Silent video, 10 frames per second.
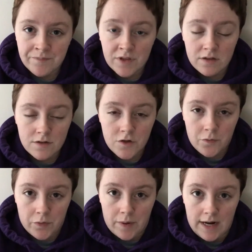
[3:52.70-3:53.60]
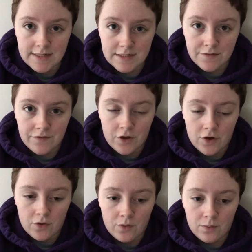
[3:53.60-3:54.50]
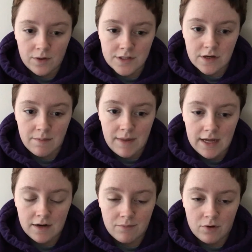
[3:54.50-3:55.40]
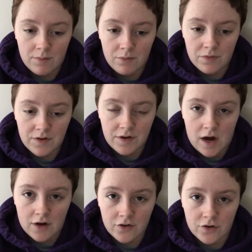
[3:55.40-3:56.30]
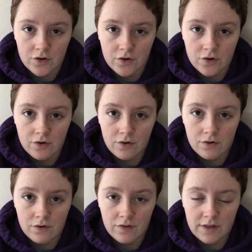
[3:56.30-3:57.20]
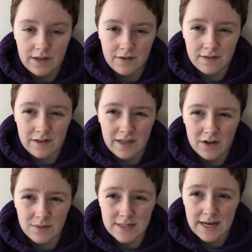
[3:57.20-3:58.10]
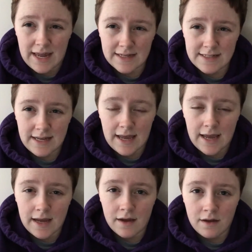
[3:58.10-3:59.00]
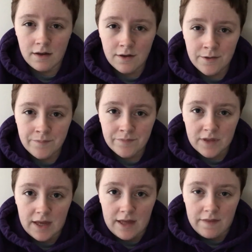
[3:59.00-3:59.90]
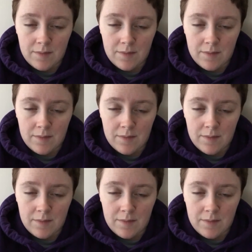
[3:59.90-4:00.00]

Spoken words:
Super positive though. So I made an appointment with the doctor. I think it was the next day, and they